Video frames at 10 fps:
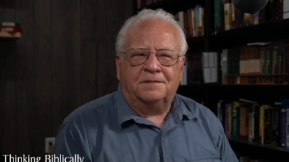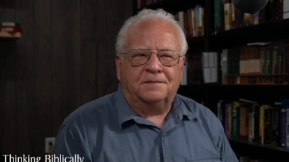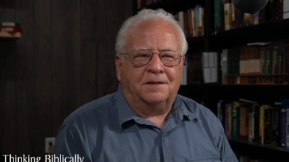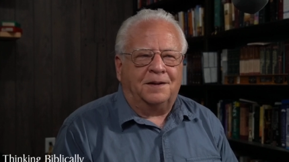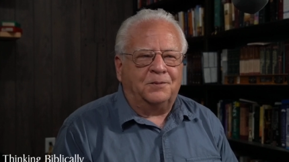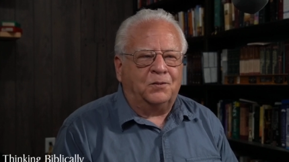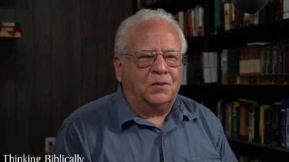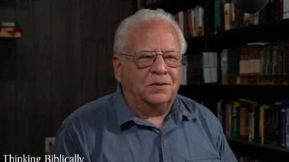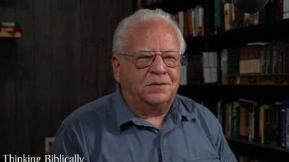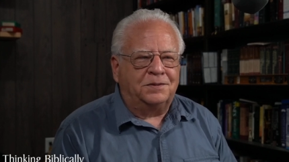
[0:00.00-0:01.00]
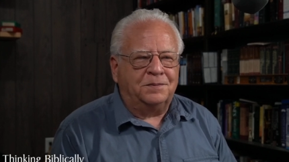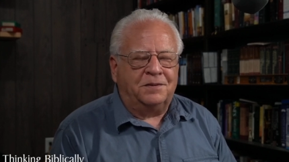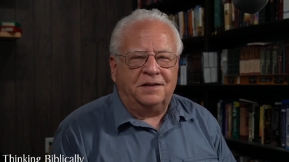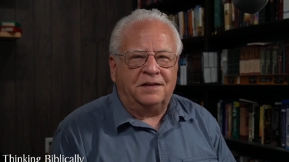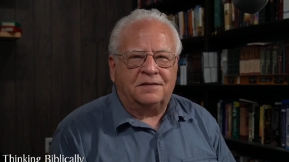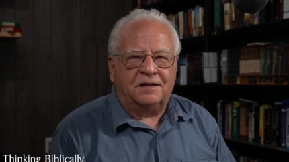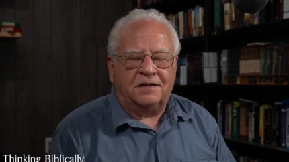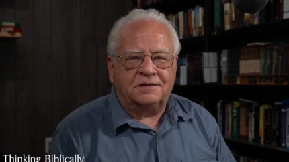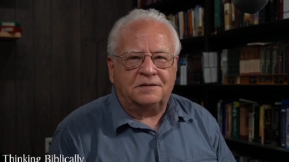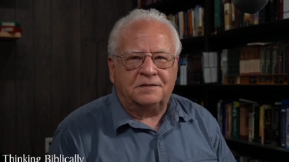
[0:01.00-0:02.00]
not worth the money it
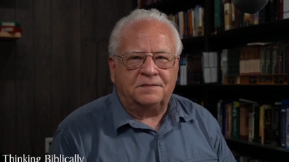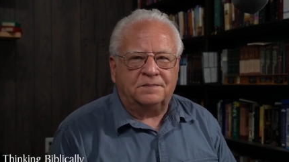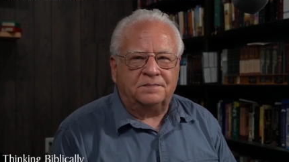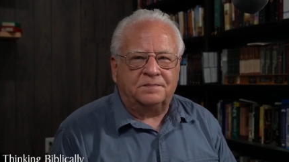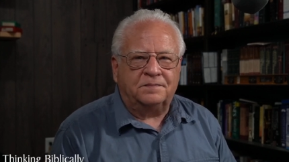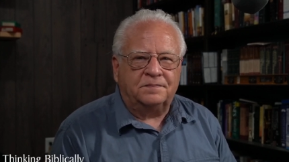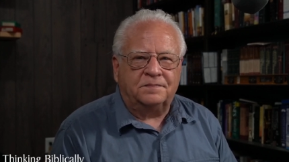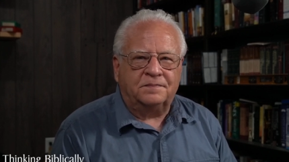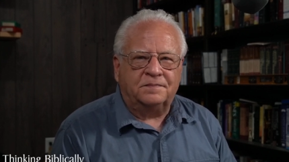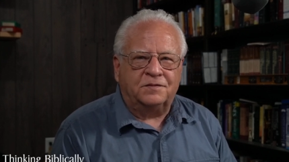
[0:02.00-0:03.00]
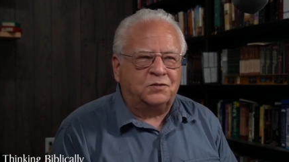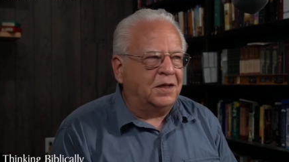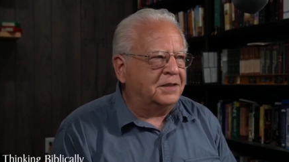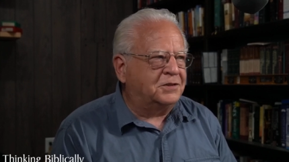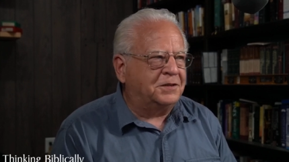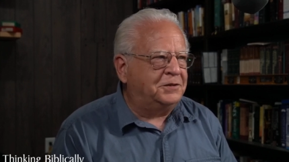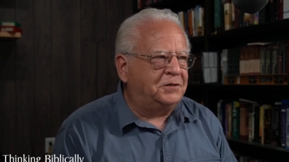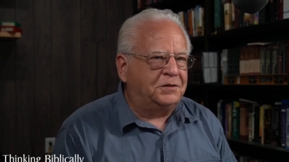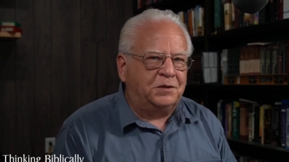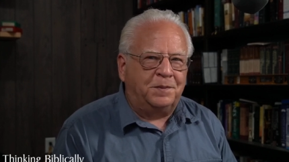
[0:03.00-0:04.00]
costs. It's not
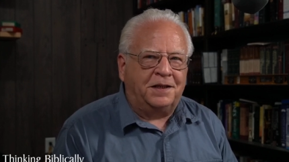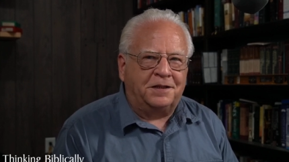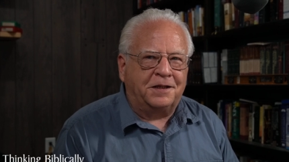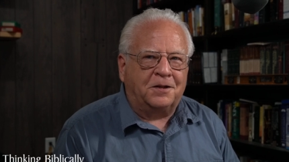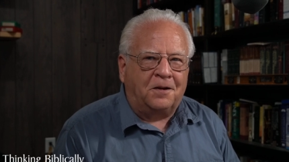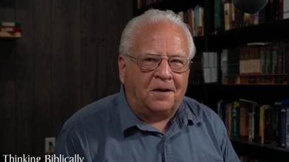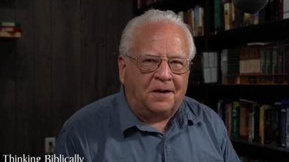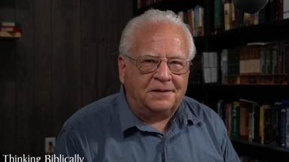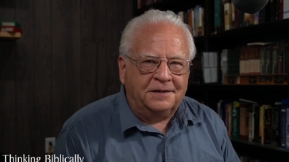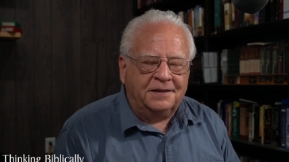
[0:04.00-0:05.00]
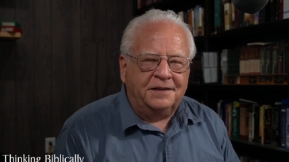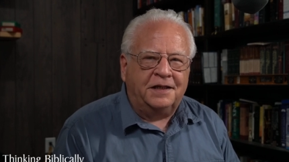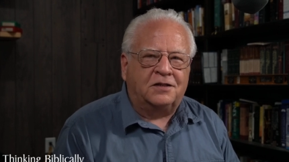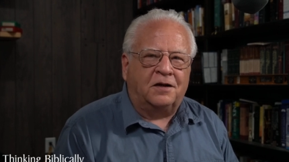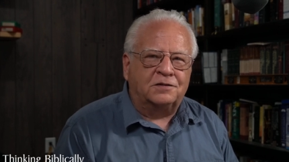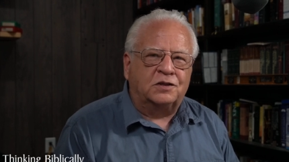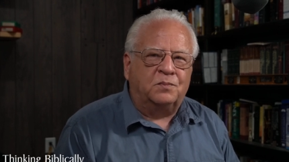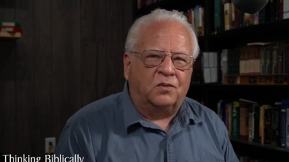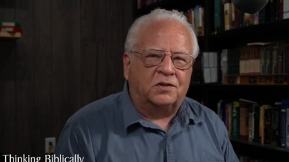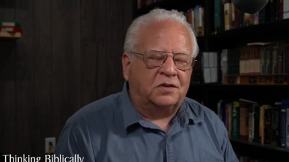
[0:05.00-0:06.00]
essential to humanity at all. It causes
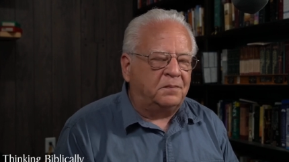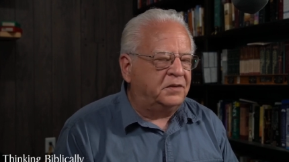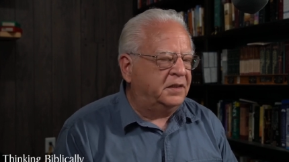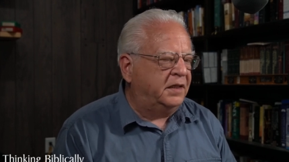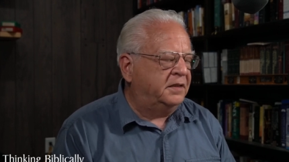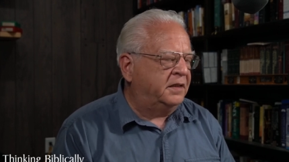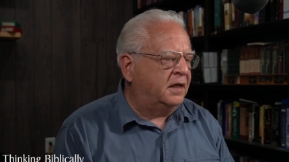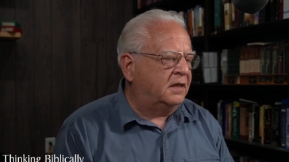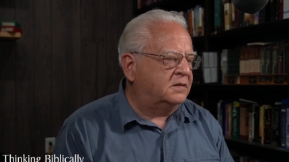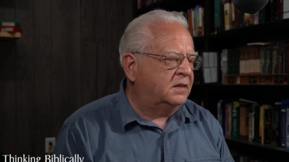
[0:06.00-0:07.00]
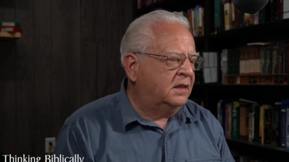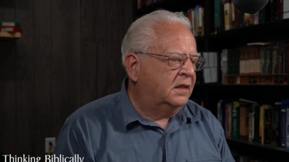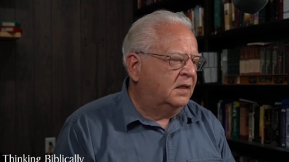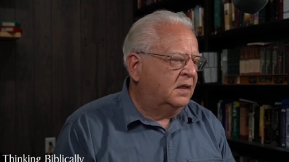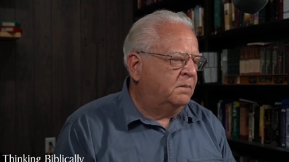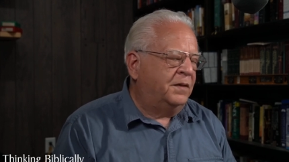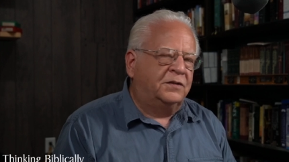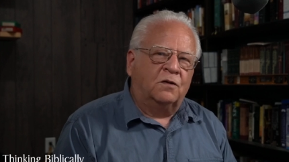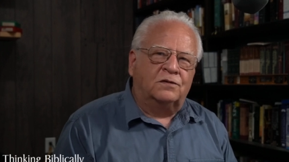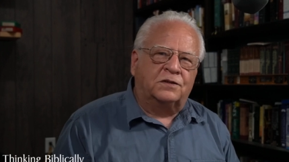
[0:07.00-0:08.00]
more trouble than anything else. But
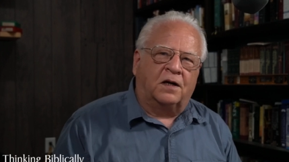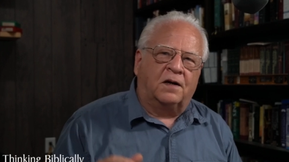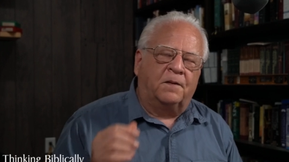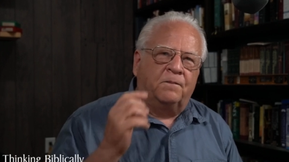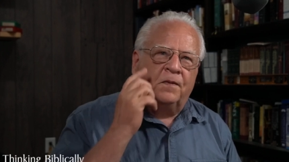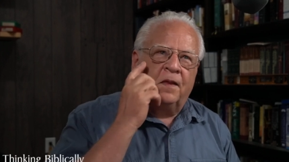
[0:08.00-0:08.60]
those are